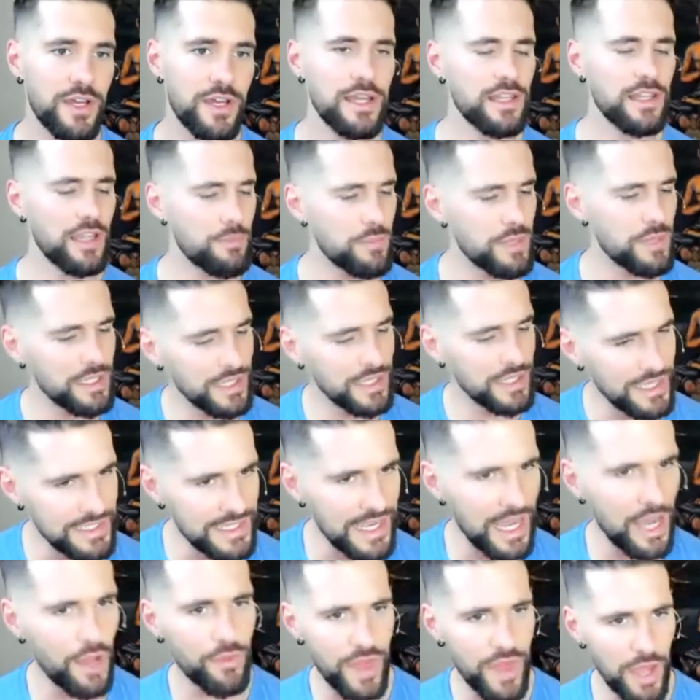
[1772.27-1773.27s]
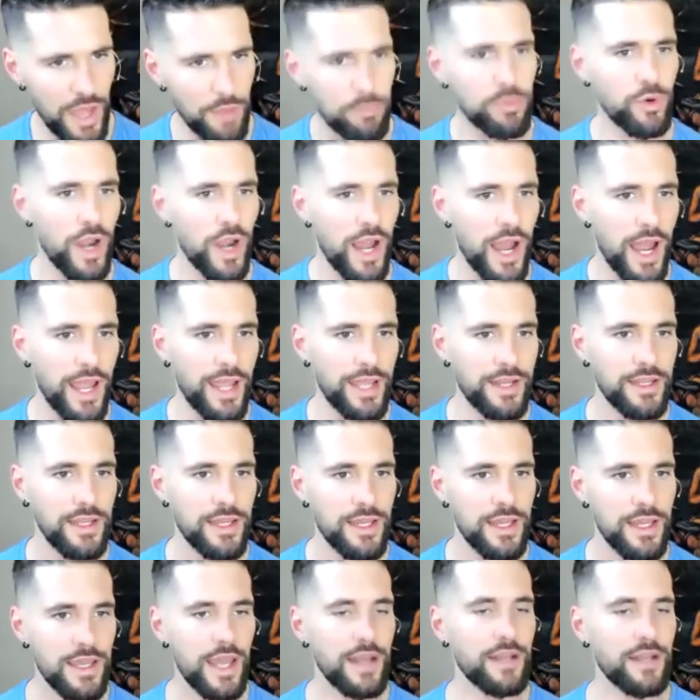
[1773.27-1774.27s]
Let me lay down that pride
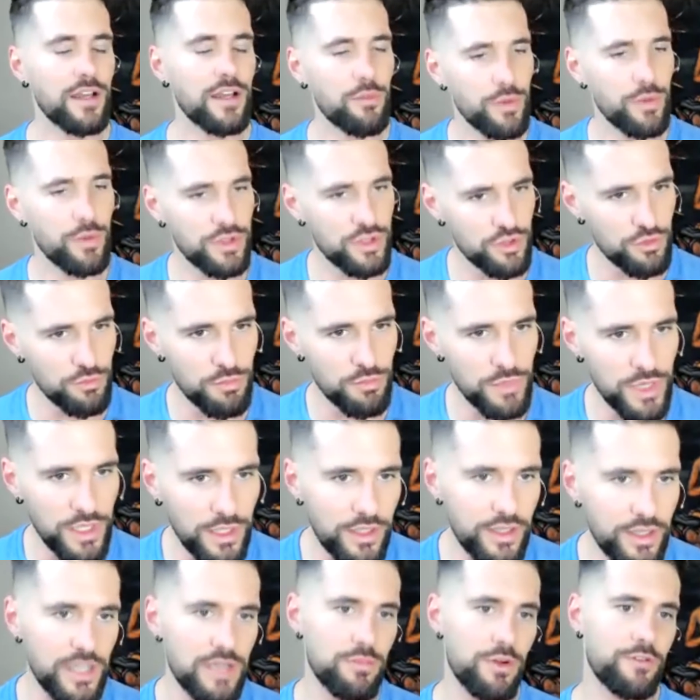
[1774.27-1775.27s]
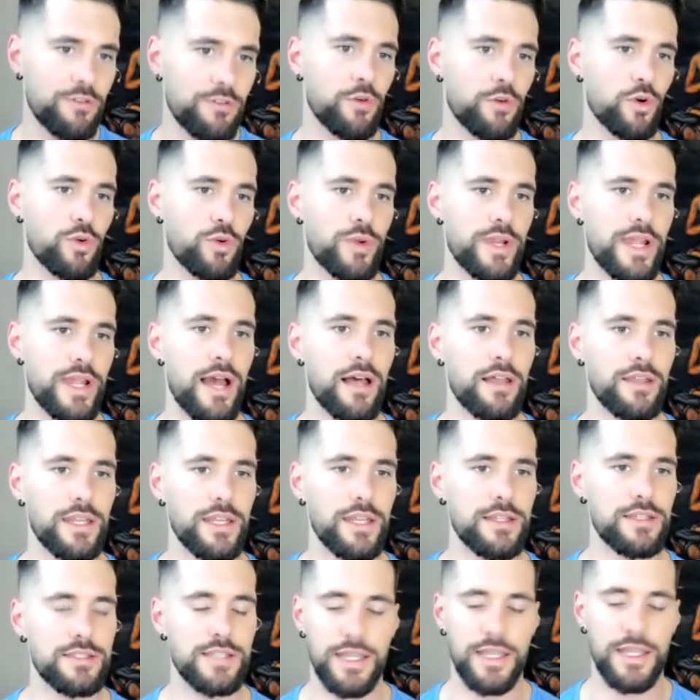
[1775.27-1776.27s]
and come with humility before reality
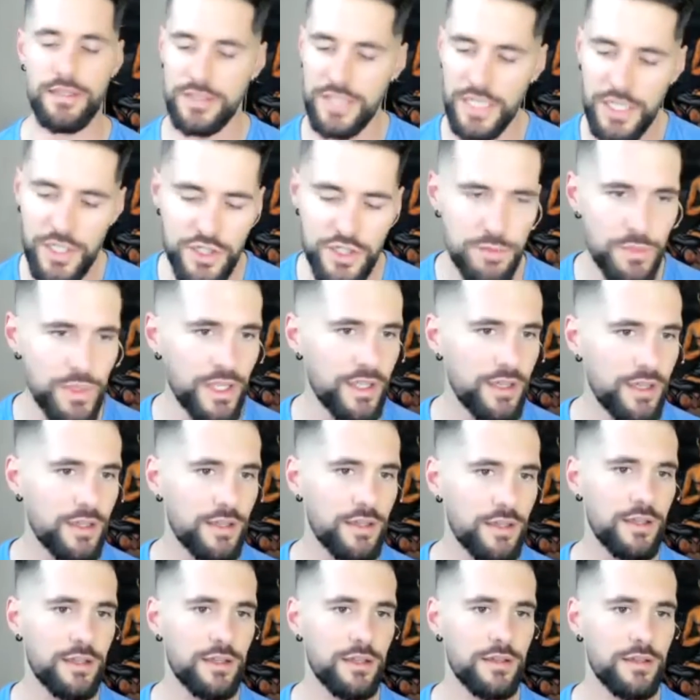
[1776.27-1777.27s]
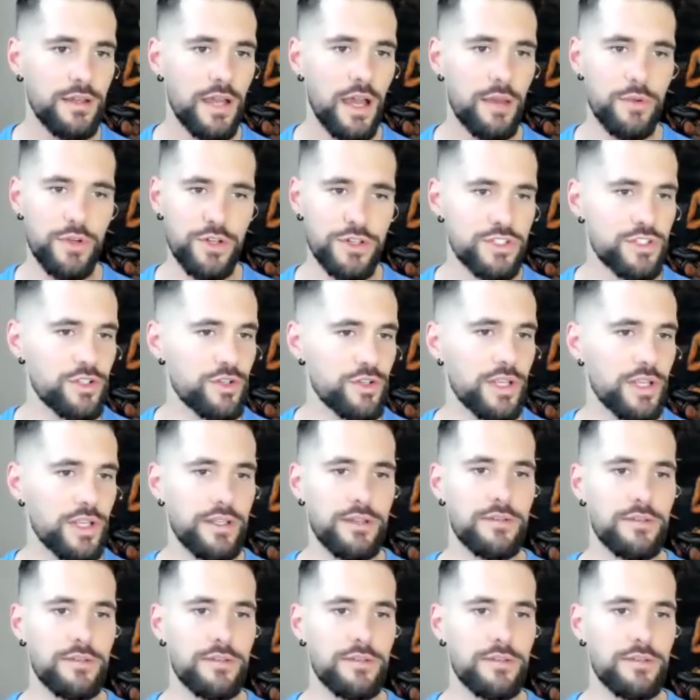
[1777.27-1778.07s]
and say, teach me. I'm your student.